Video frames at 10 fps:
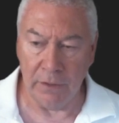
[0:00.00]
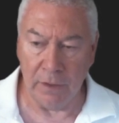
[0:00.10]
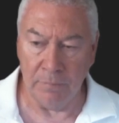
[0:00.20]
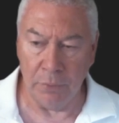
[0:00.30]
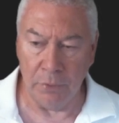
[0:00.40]

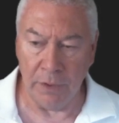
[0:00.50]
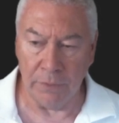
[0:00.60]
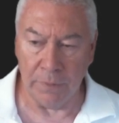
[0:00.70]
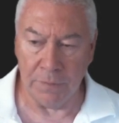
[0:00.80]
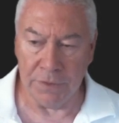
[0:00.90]
I'm pulling it
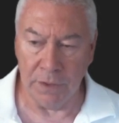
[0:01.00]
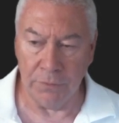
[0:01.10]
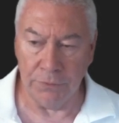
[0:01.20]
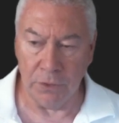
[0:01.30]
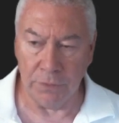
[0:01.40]
from
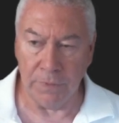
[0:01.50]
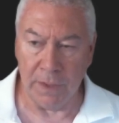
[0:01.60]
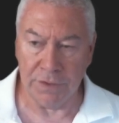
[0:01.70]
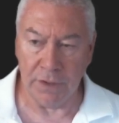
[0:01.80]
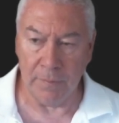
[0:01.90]

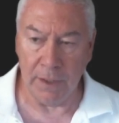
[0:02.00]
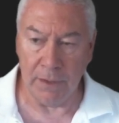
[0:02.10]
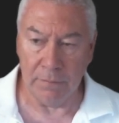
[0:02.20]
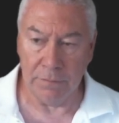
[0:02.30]
self.fastMA.